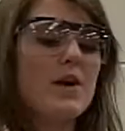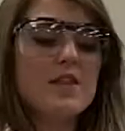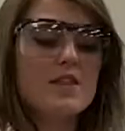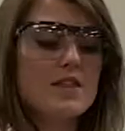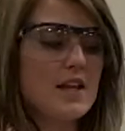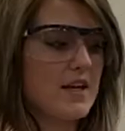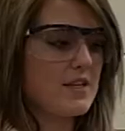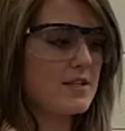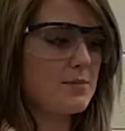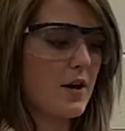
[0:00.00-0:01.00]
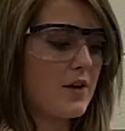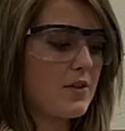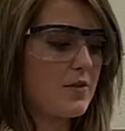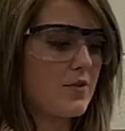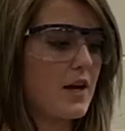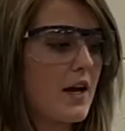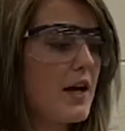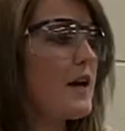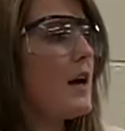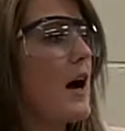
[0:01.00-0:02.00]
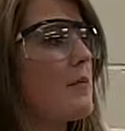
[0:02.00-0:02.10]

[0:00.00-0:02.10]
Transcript: with this, Part 3,